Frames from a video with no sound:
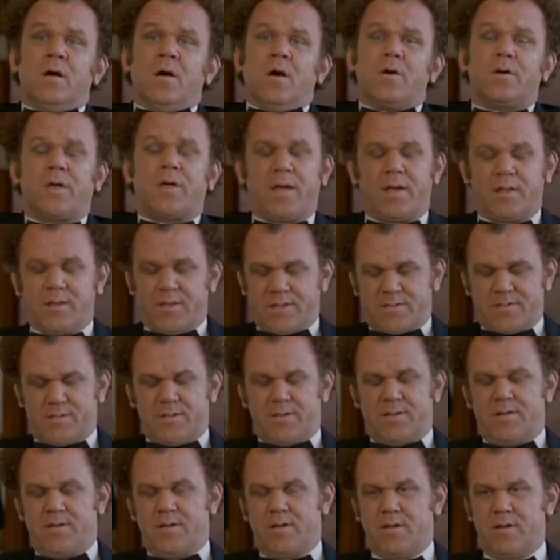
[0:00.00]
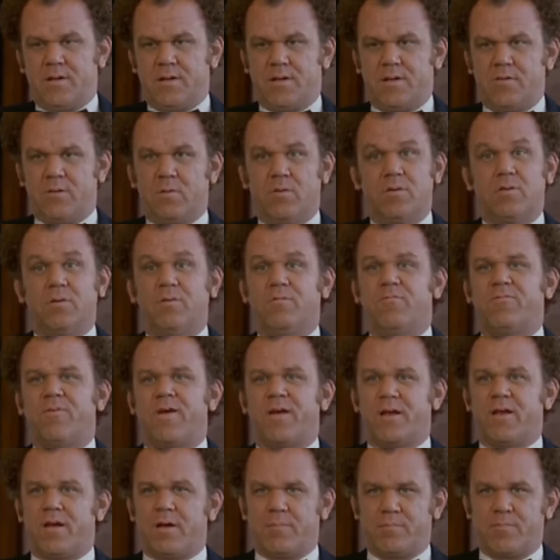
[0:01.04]
Okay, listen, we're a little
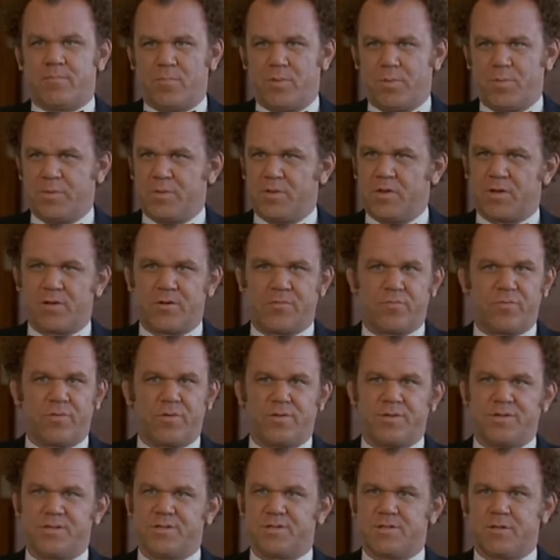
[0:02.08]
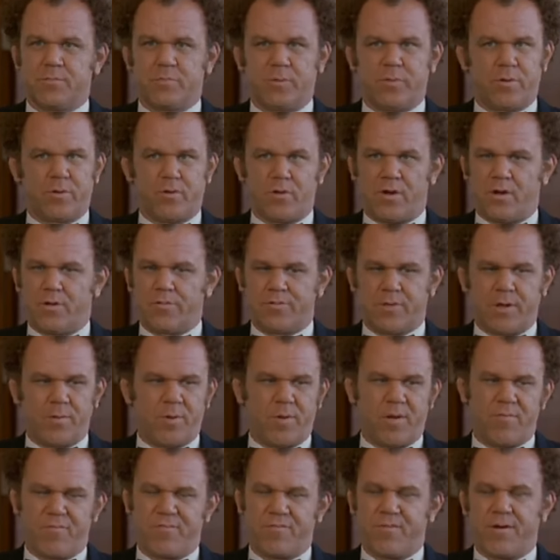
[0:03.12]
fed up. We've been looking for a decent employer all day. We
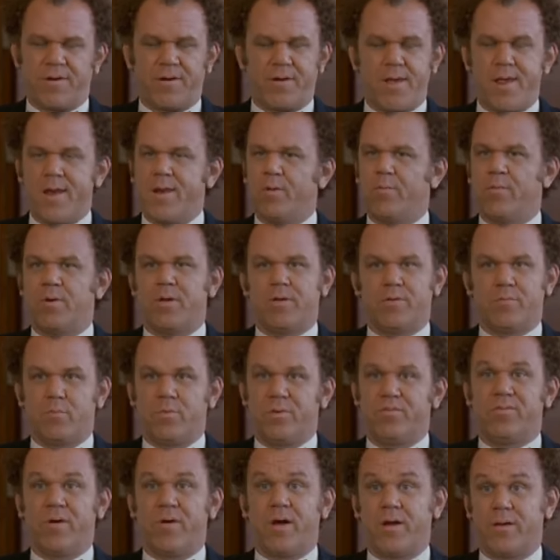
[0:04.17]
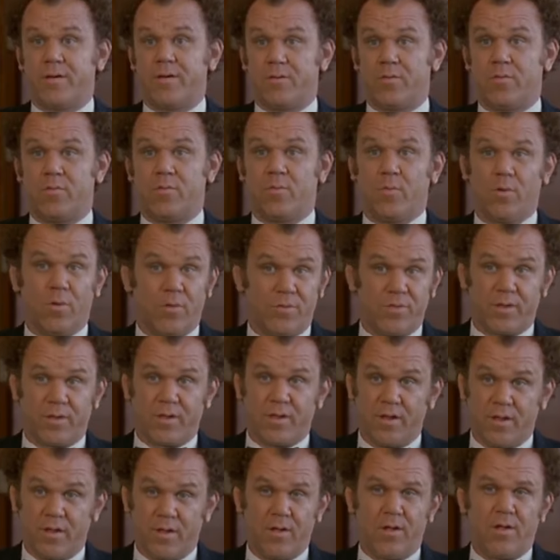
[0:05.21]
haven't found anyone we find worthy
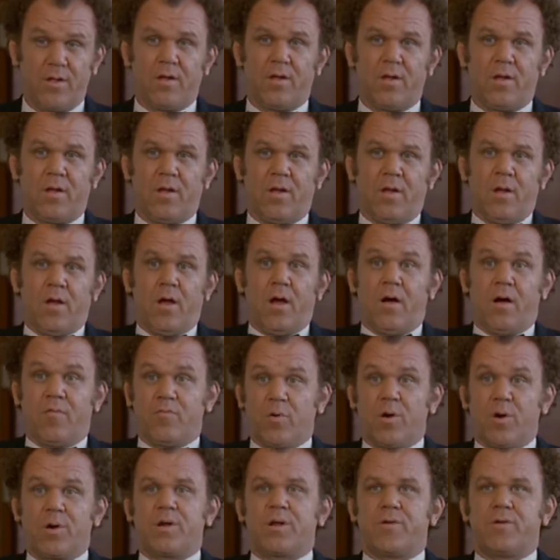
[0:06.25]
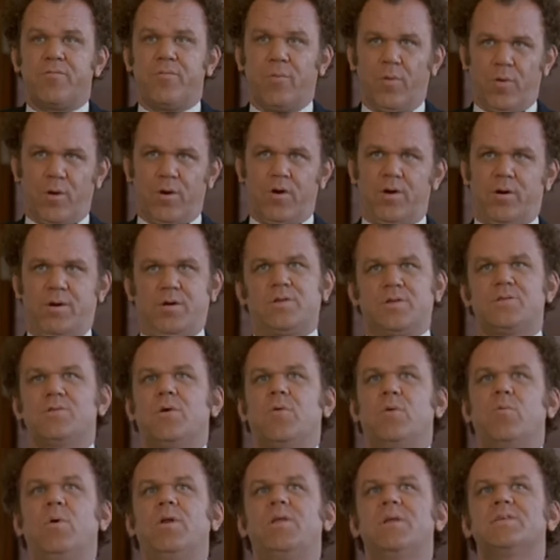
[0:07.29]
of working for. So
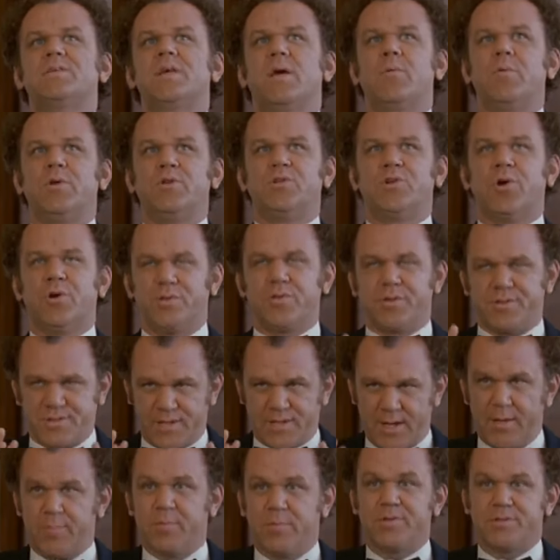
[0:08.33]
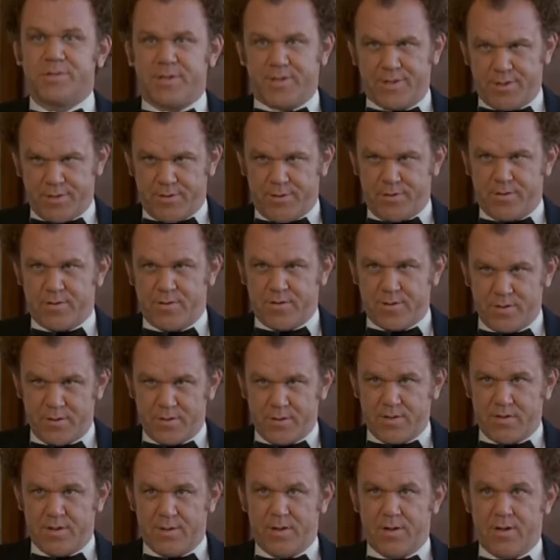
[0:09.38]
what do you say we turn the tables here,
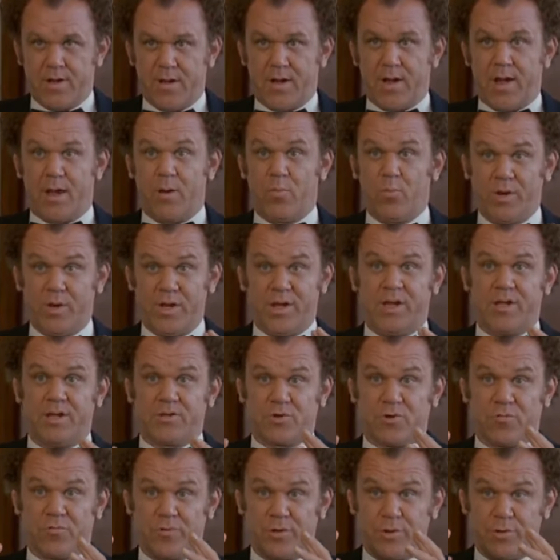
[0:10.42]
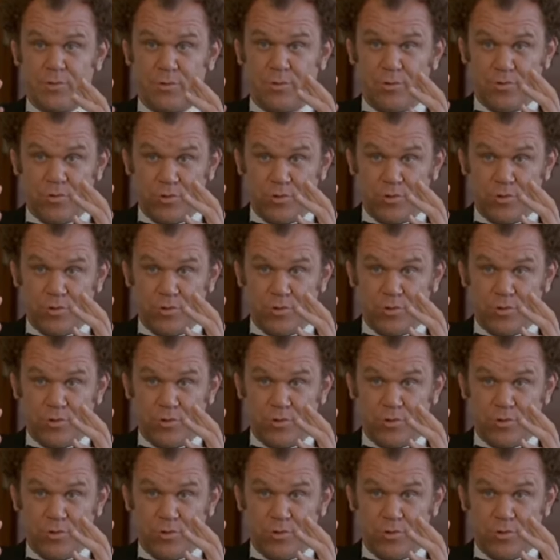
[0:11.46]
and we interview